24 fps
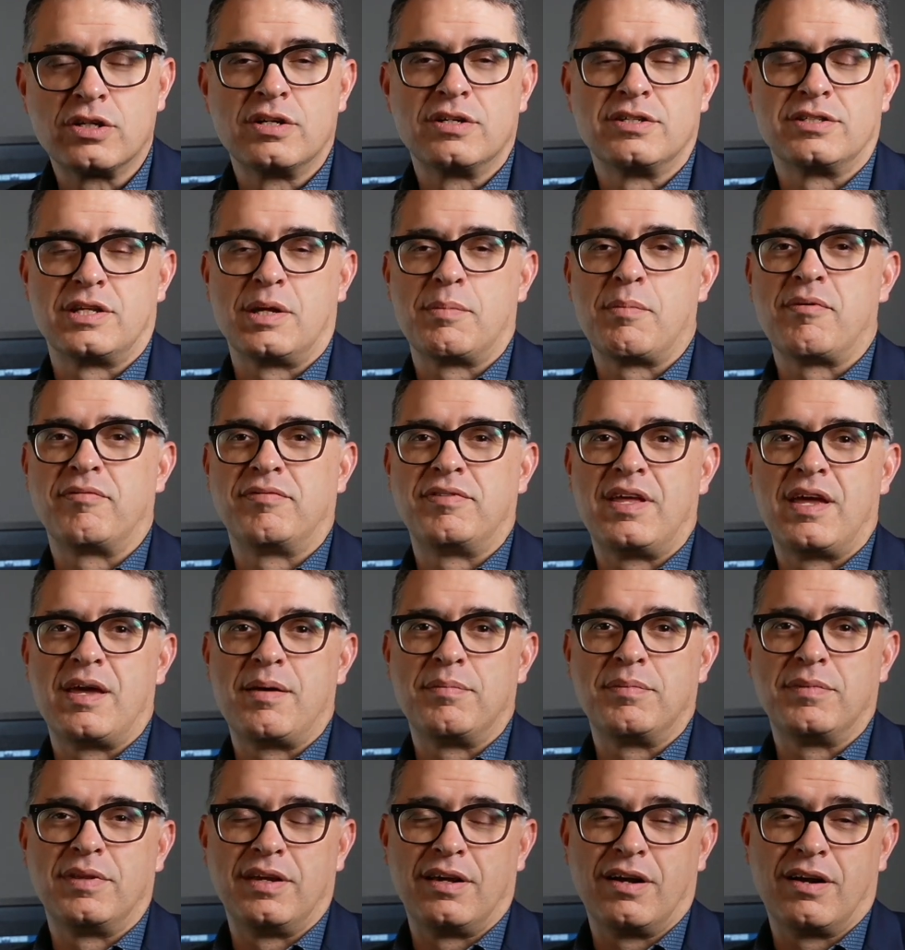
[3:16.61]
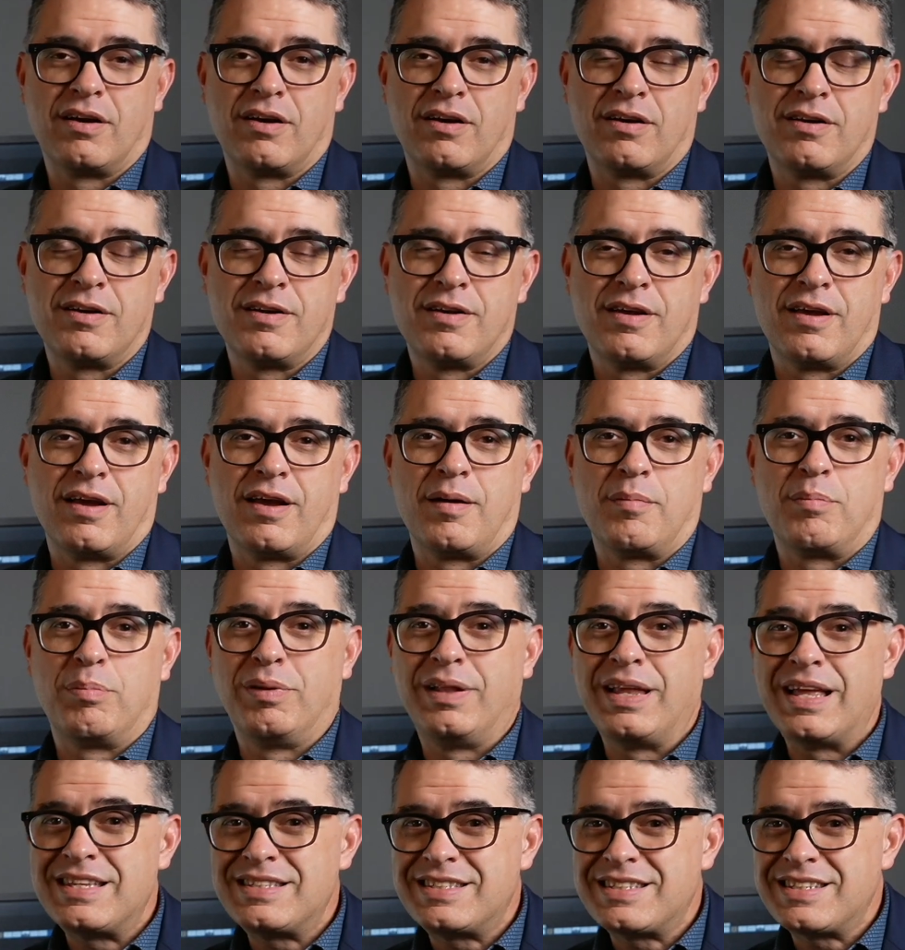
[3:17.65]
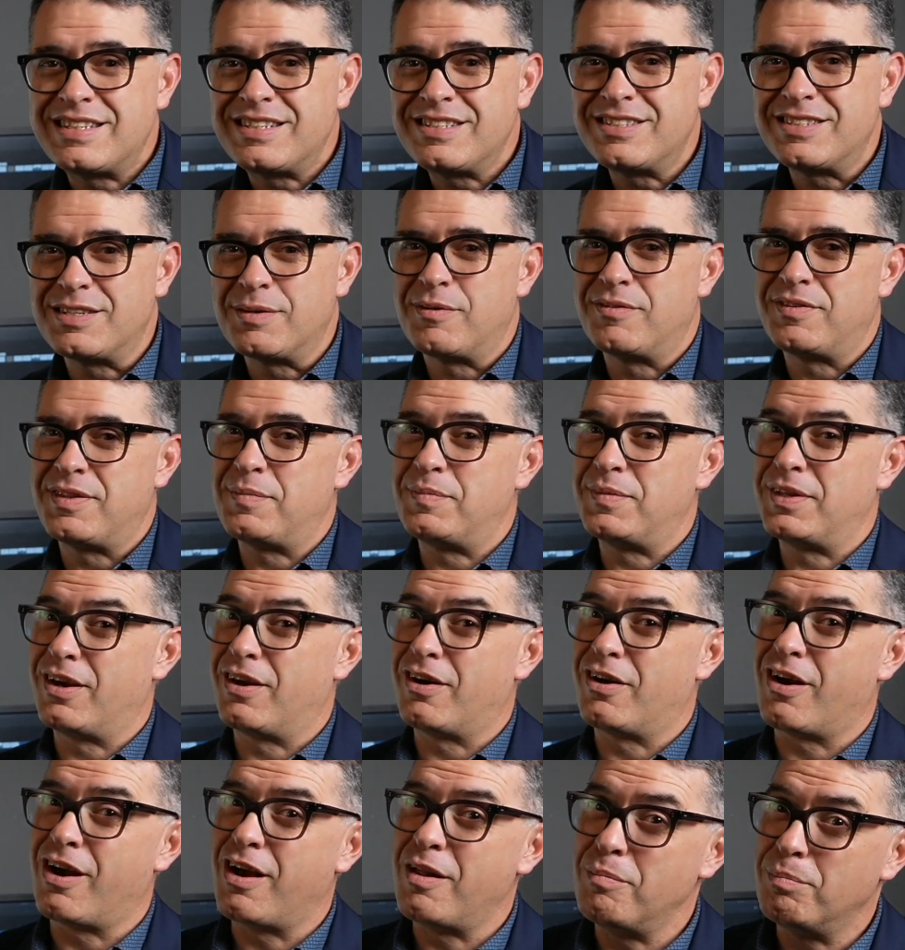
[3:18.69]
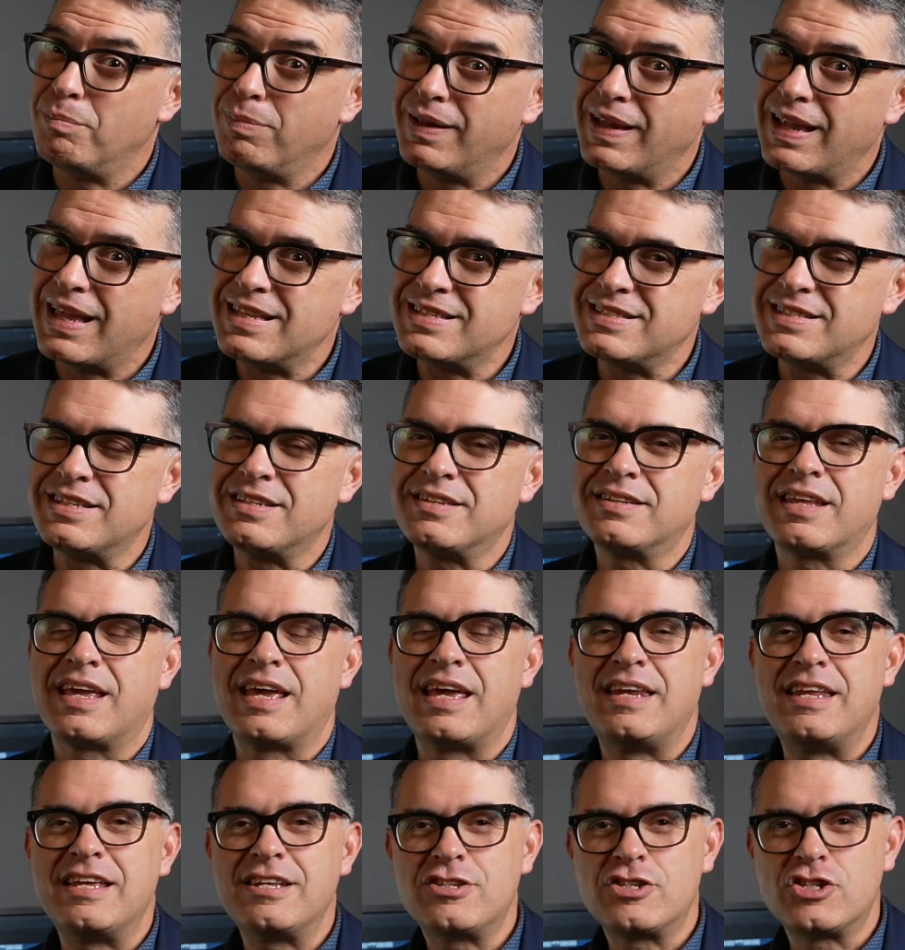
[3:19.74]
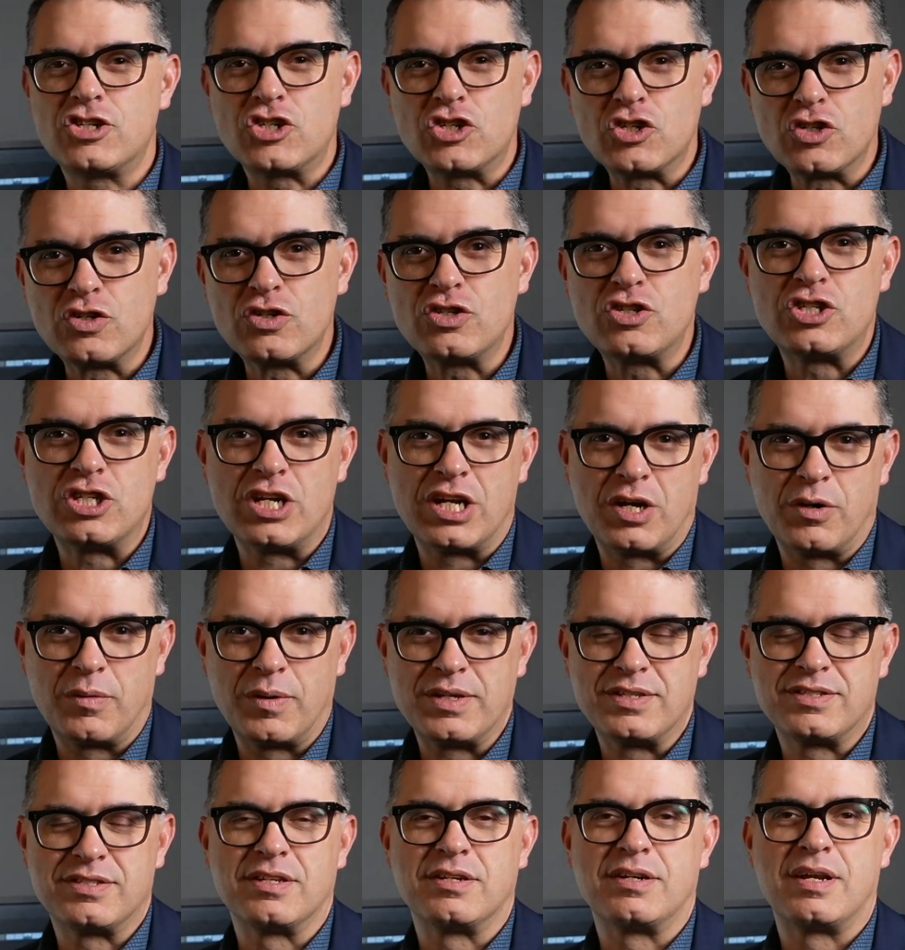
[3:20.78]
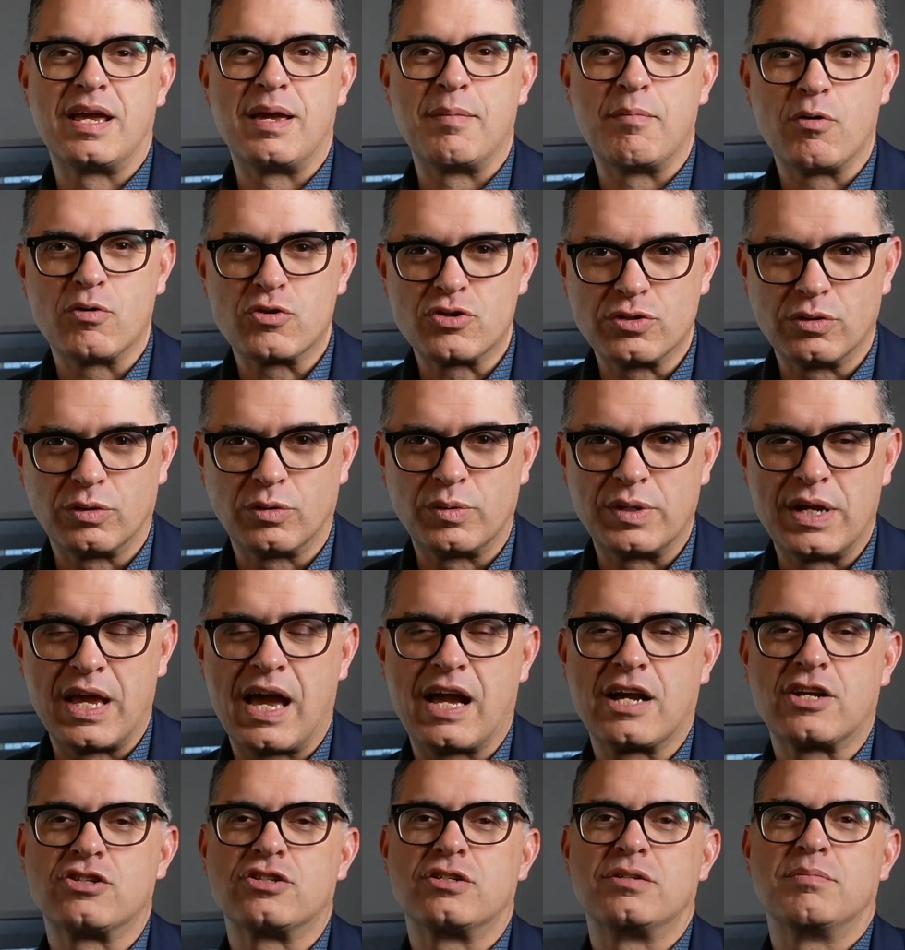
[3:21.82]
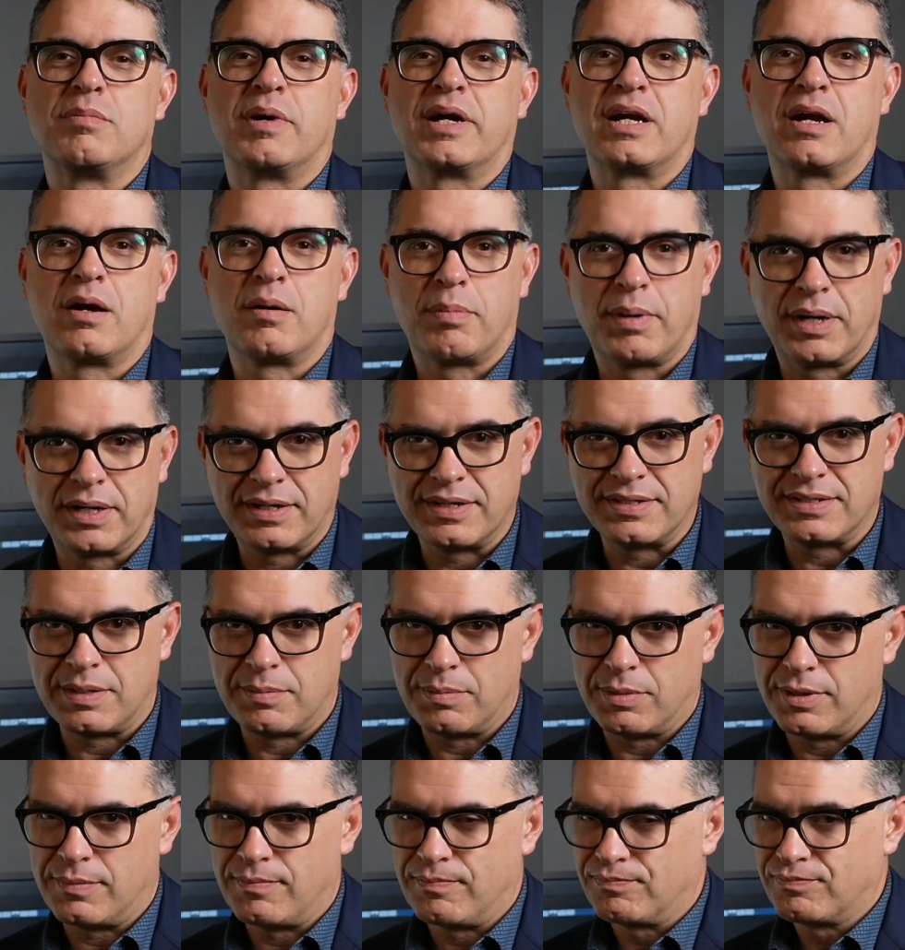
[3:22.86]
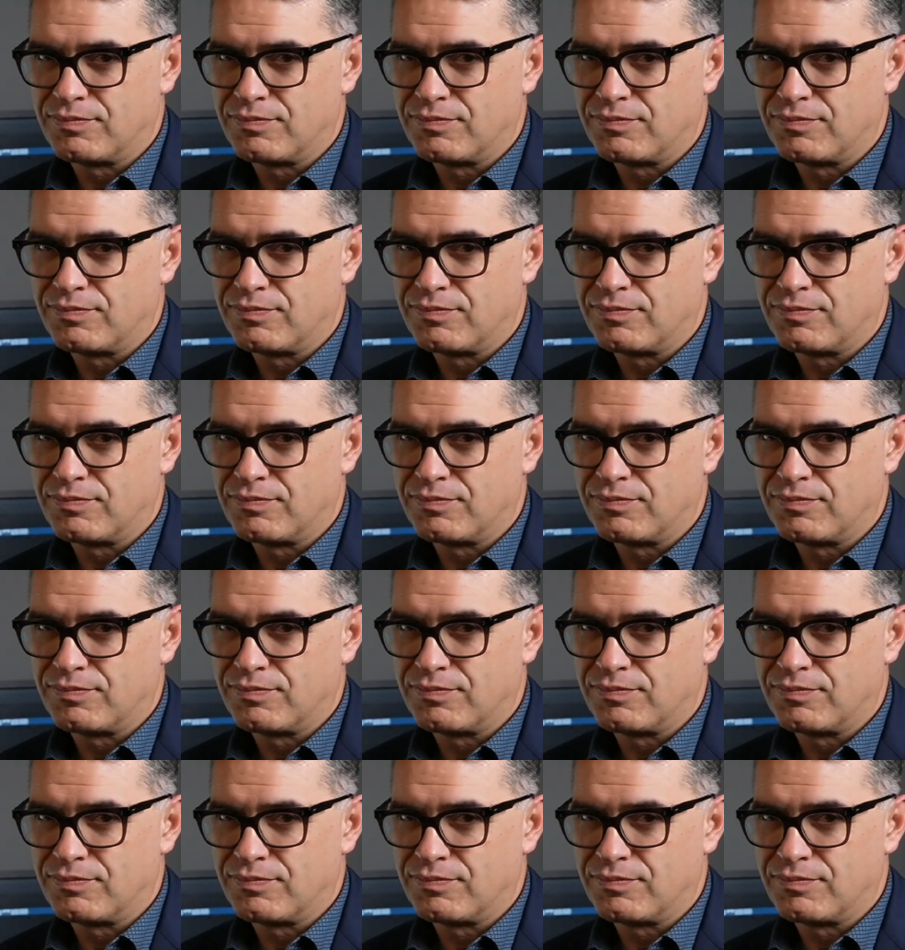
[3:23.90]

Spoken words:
Some of them, they are pleasant, some of them, they are unpleasant, and it should generate some emotional reaction by our participant.